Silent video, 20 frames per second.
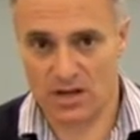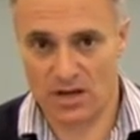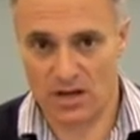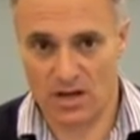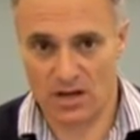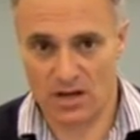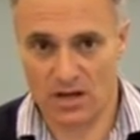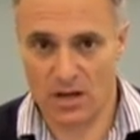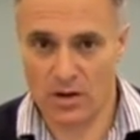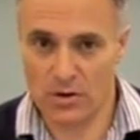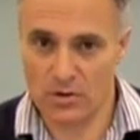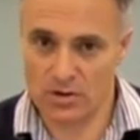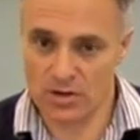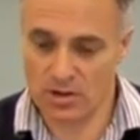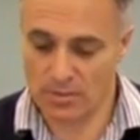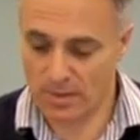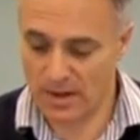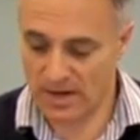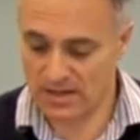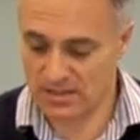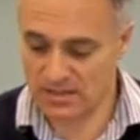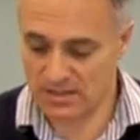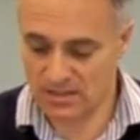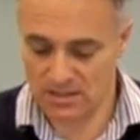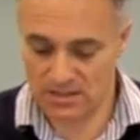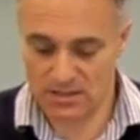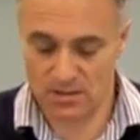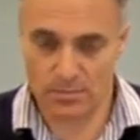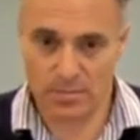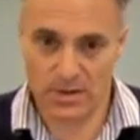load
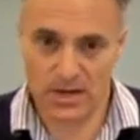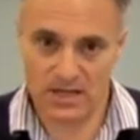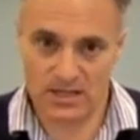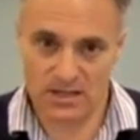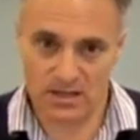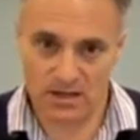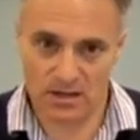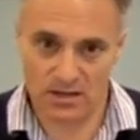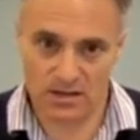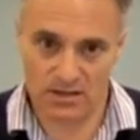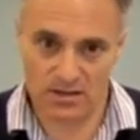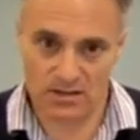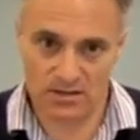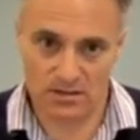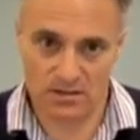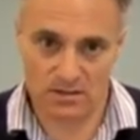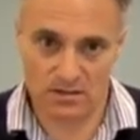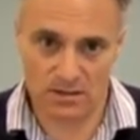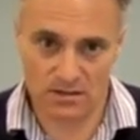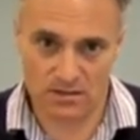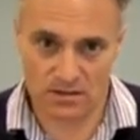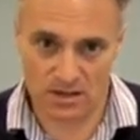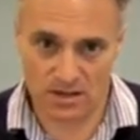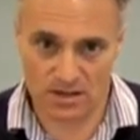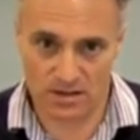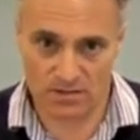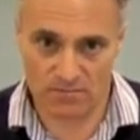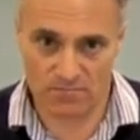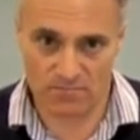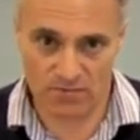capacities compared to the
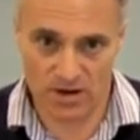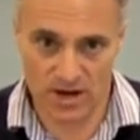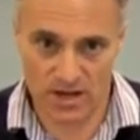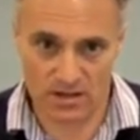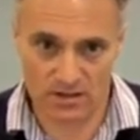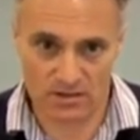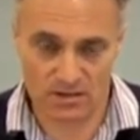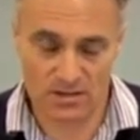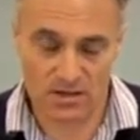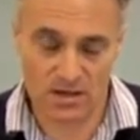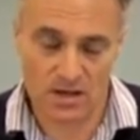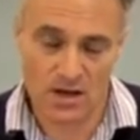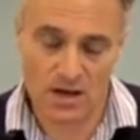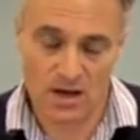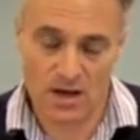other rails.